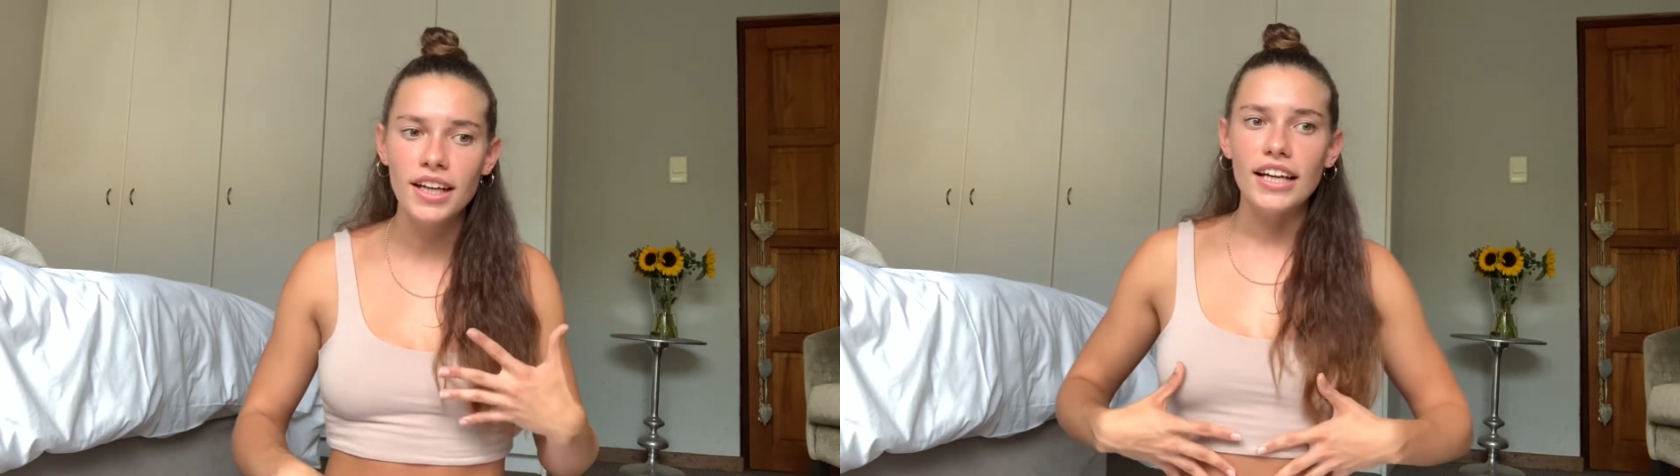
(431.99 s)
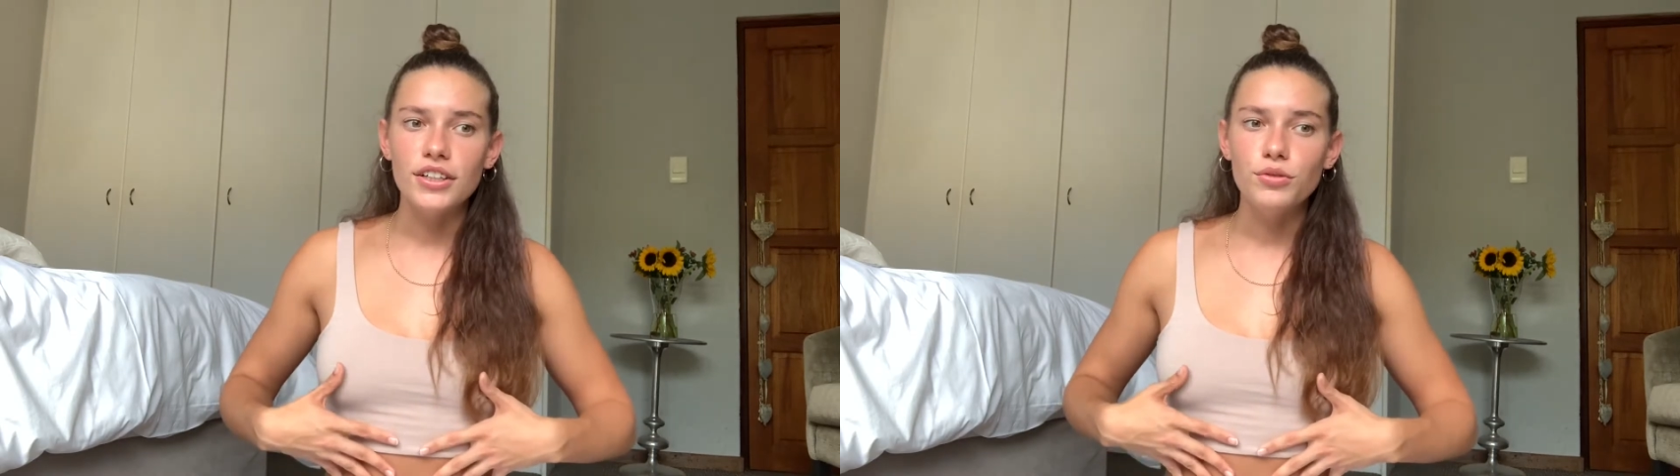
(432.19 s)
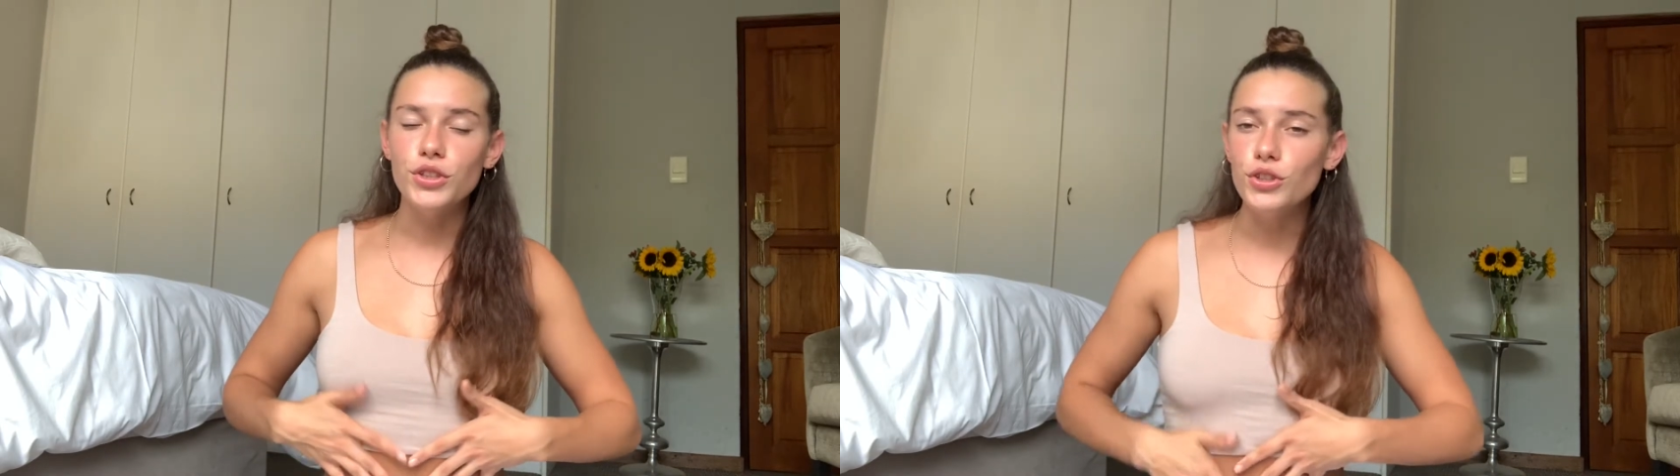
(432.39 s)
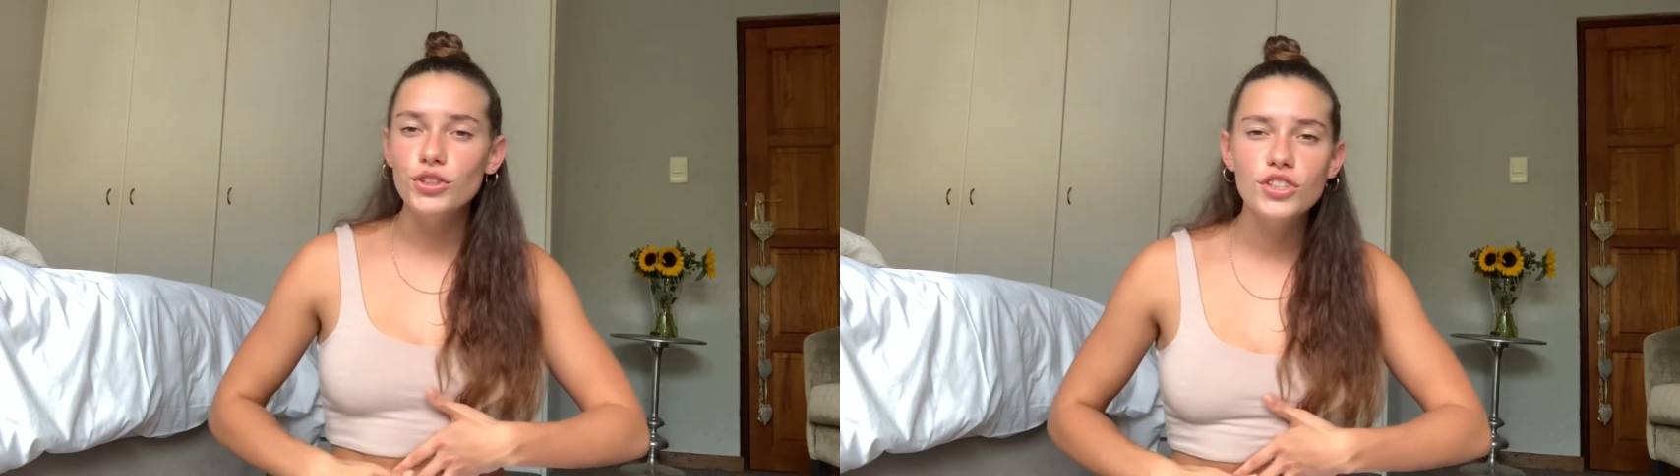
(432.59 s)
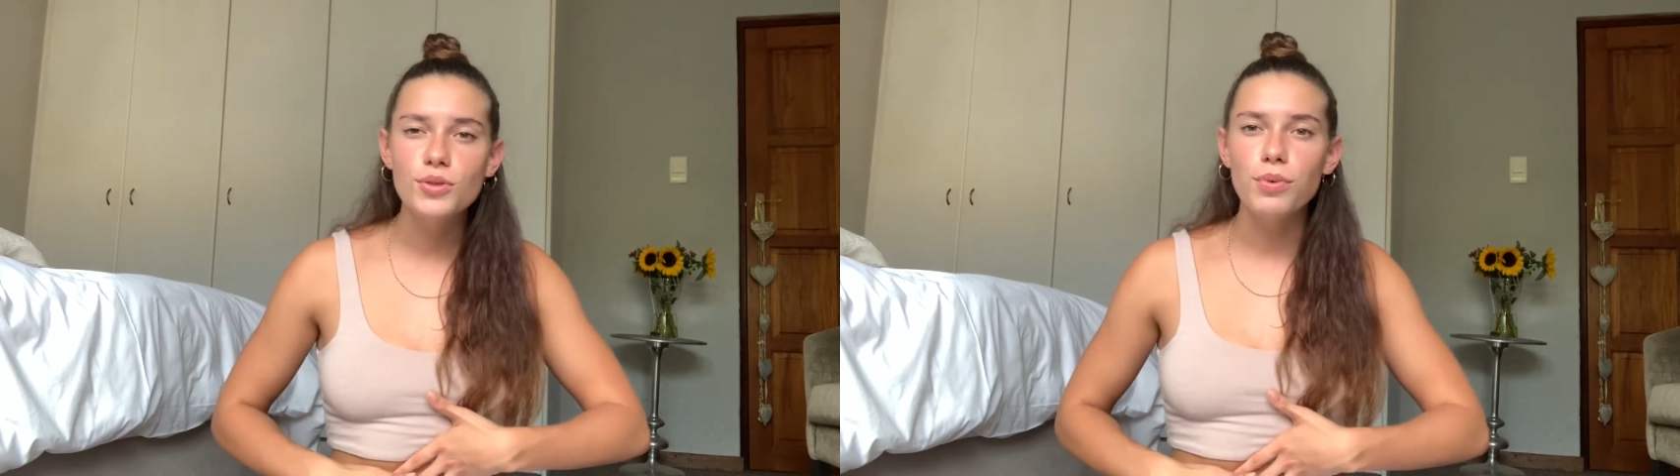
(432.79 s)
it
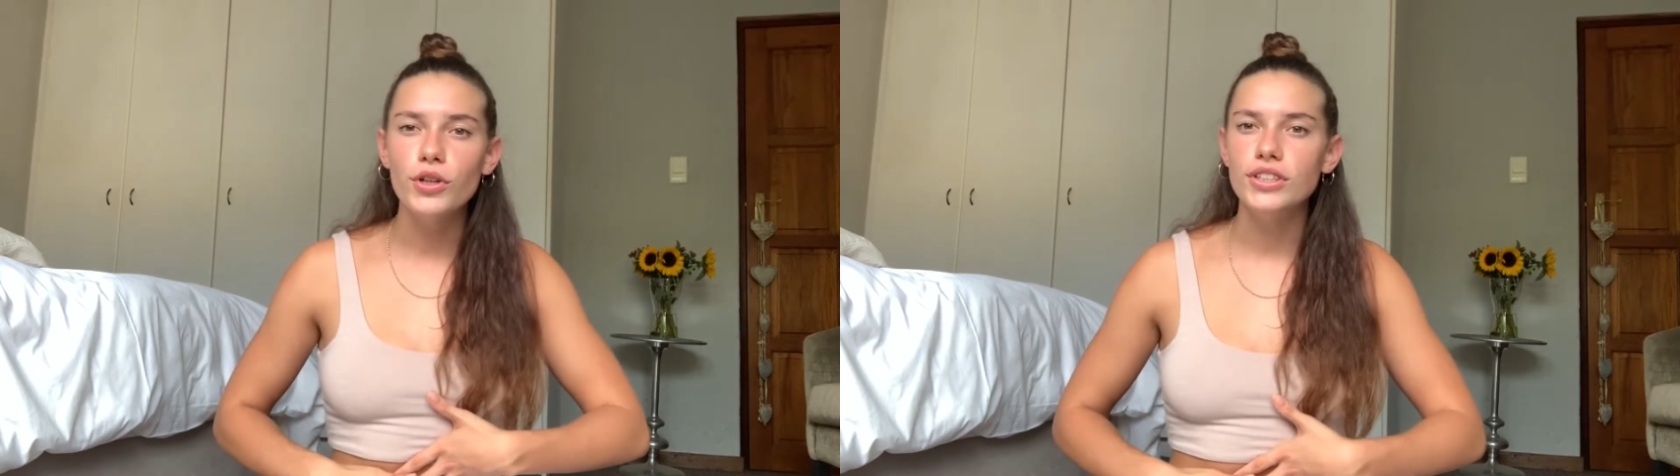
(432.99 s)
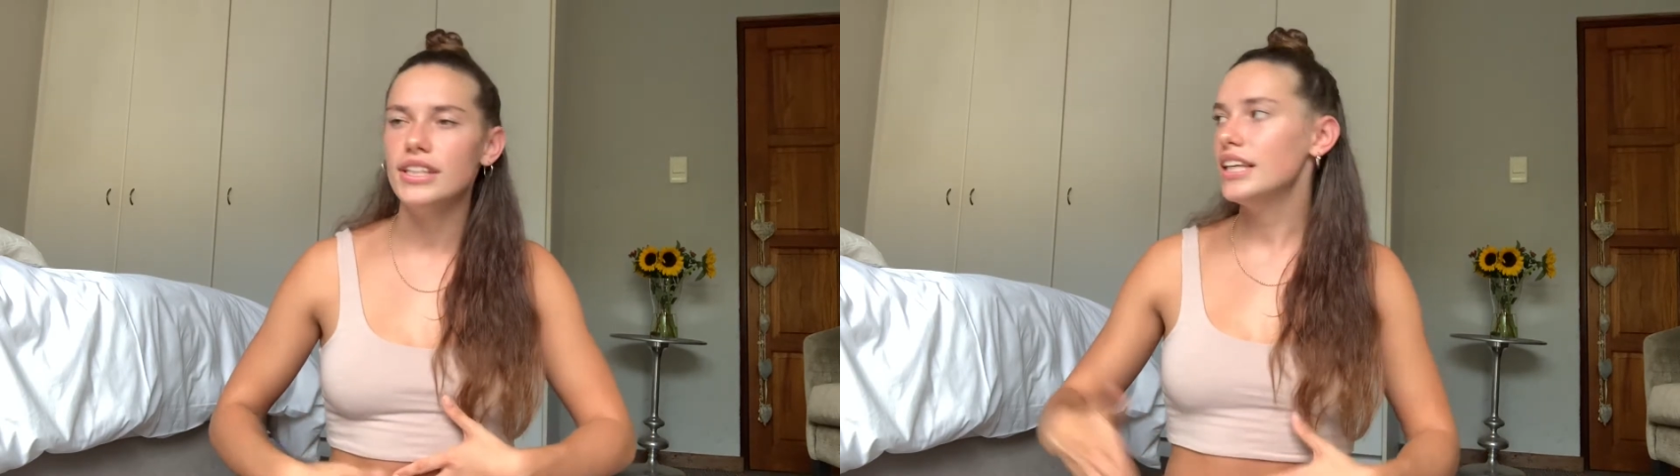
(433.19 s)
reduces bloating